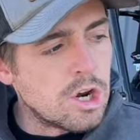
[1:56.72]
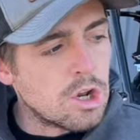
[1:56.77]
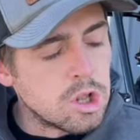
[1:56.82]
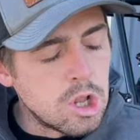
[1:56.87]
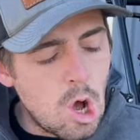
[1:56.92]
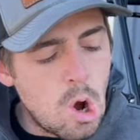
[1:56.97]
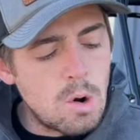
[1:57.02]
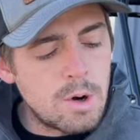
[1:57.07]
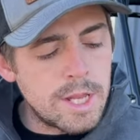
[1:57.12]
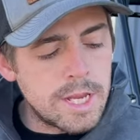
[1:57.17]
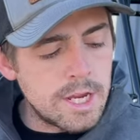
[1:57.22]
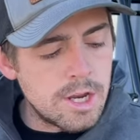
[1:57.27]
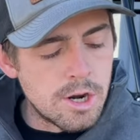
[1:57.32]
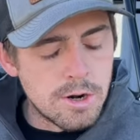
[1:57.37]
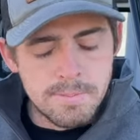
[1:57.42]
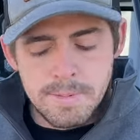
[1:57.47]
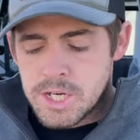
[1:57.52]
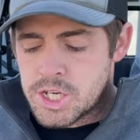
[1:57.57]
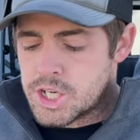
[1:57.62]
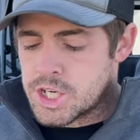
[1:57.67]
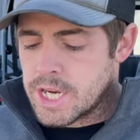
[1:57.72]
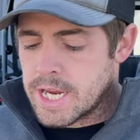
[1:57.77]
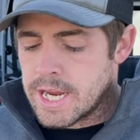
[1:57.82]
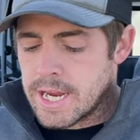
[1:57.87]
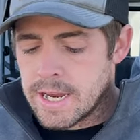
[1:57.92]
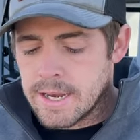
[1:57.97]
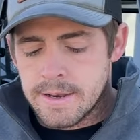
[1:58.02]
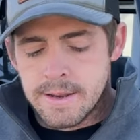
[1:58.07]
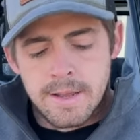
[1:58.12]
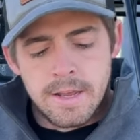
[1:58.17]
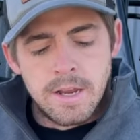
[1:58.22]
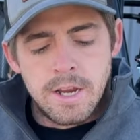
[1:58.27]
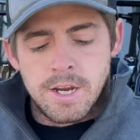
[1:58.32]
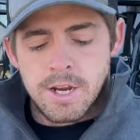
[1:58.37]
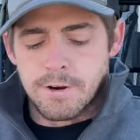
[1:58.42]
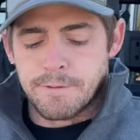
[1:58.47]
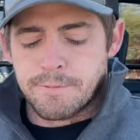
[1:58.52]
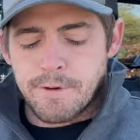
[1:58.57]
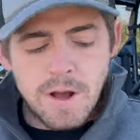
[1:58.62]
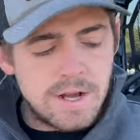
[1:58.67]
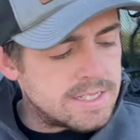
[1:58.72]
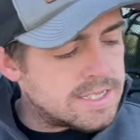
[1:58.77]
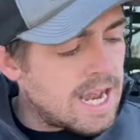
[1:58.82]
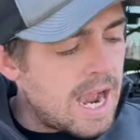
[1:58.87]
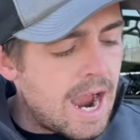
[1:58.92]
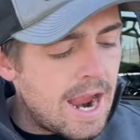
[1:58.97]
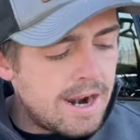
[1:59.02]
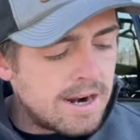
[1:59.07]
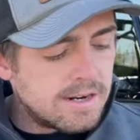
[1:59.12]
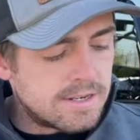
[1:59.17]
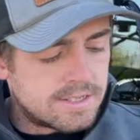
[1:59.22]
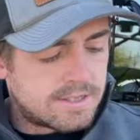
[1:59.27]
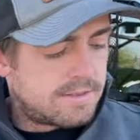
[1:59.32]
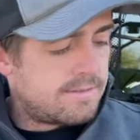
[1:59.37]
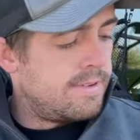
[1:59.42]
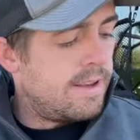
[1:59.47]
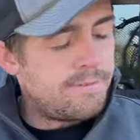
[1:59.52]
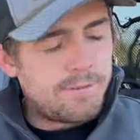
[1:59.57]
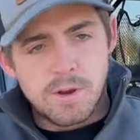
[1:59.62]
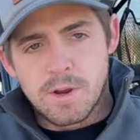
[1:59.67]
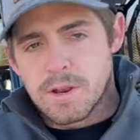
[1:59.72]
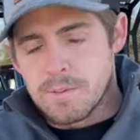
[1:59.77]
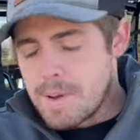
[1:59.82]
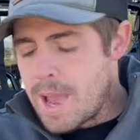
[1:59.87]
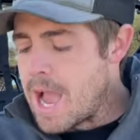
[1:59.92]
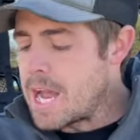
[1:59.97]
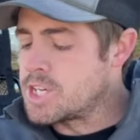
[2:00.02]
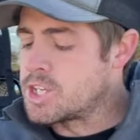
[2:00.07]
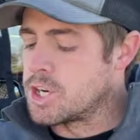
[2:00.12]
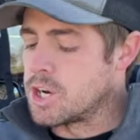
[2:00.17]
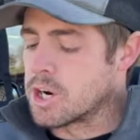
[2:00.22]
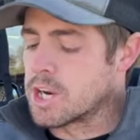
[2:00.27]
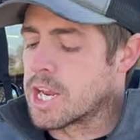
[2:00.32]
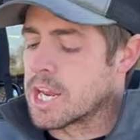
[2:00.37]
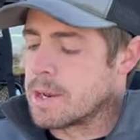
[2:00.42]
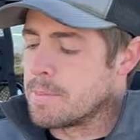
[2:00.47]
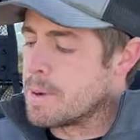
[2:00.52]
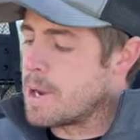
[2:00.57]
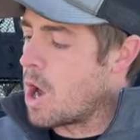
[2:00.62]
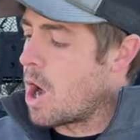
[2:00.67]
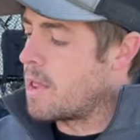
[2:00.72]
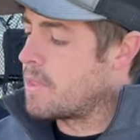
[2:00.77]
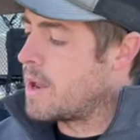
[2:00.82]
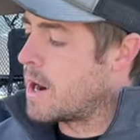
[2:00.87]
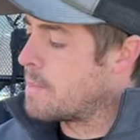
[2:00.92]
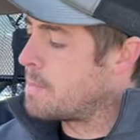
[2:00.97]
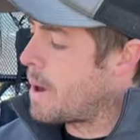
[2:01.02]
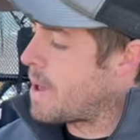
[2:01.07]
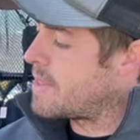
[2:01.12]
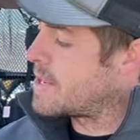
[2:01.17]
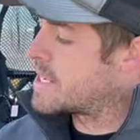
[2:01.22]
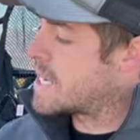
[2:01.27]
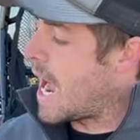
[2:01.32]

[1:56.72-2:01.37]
you're loading your machine, your front tires, if you can imagine, are gonna be on there. By the